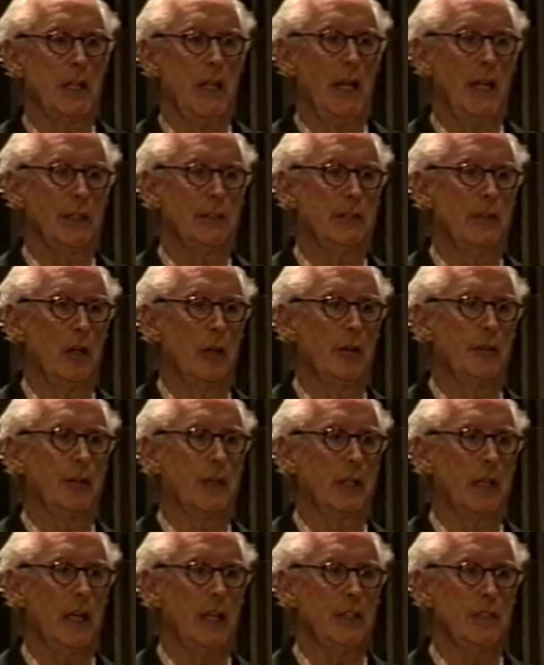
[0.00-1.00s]
has
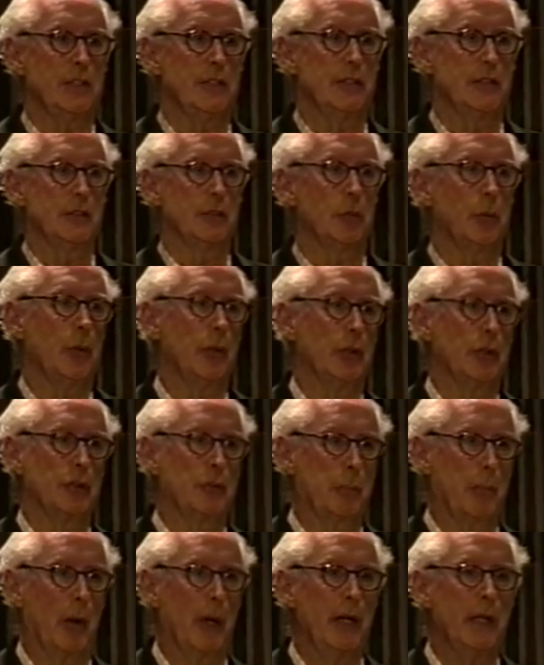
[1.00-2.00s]
notifications is when there's
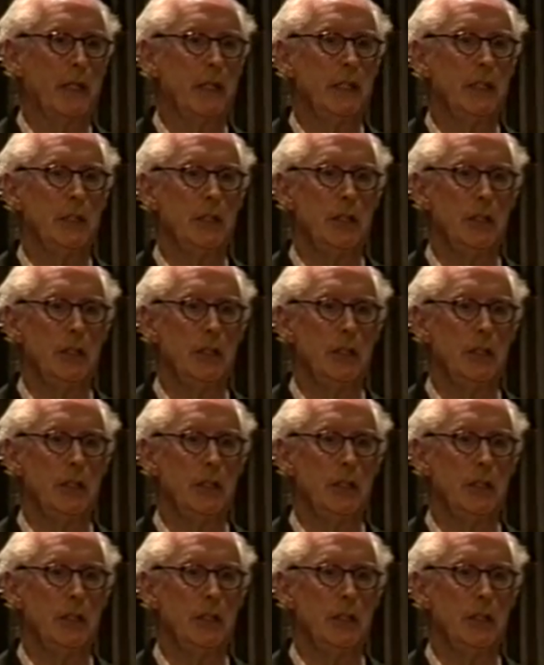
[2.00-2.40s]
breaking